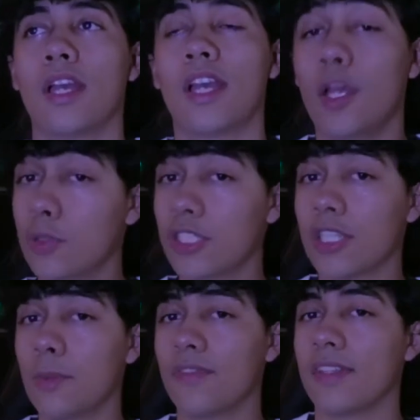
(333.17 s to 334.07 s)
It was a
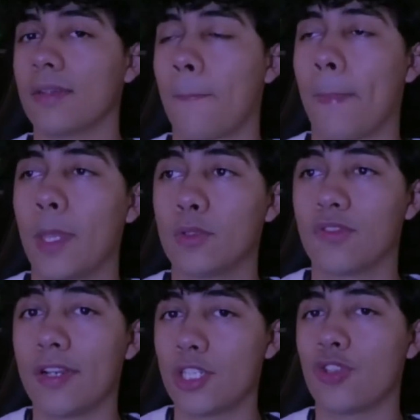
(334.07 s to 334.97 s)
good movie. It was
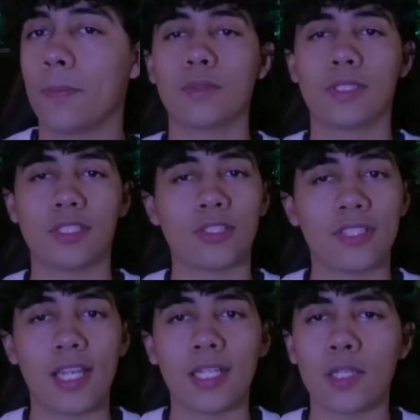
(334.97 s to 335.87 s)
very trippy. It was
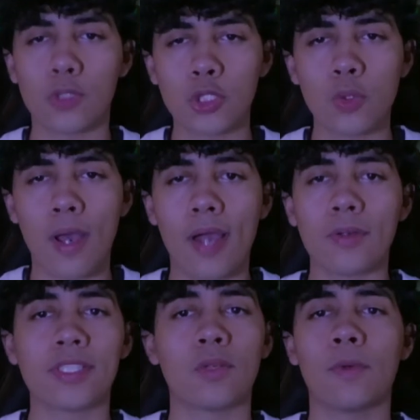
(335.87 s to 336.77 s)
entertaining. It was 2
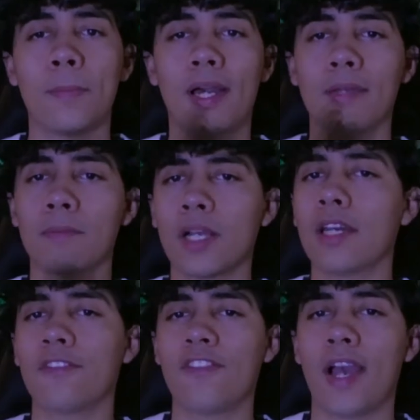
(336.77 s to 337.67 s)
hours. It went by
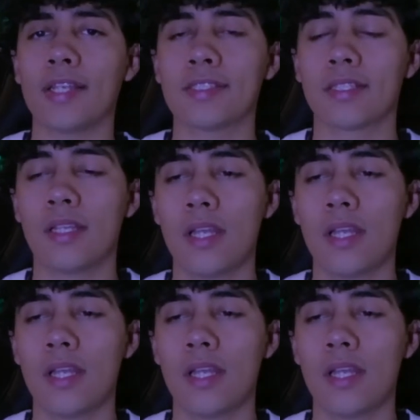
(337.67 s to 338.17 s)
kind of fast.